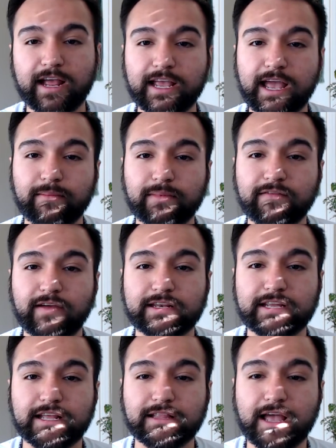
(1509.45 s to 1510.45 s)
I can't believe I
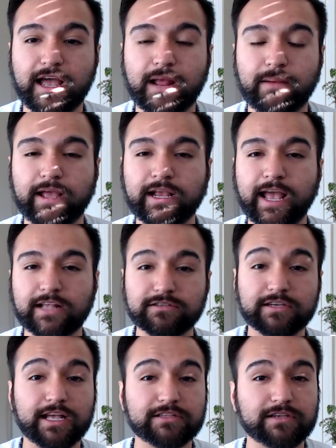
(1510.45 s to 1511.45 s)
did that." I'm like,
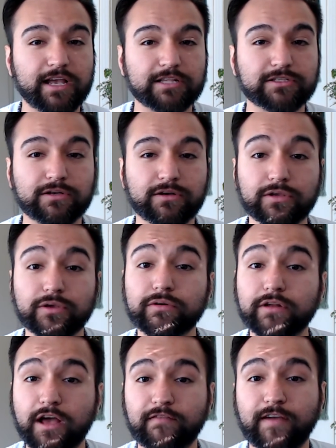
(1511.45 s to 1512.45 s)
"Cancel, cancel, cancel.
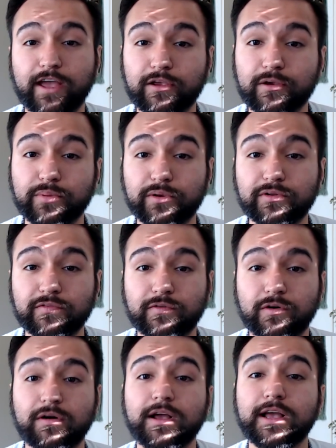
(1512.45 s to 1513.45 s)
You're not fat. You're
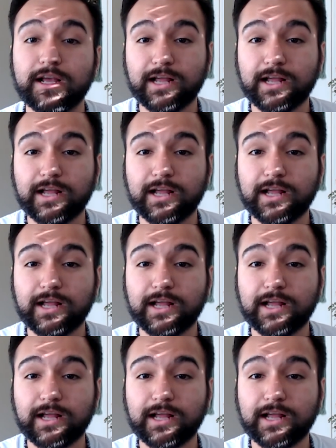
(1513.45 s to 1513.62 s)
beautiful.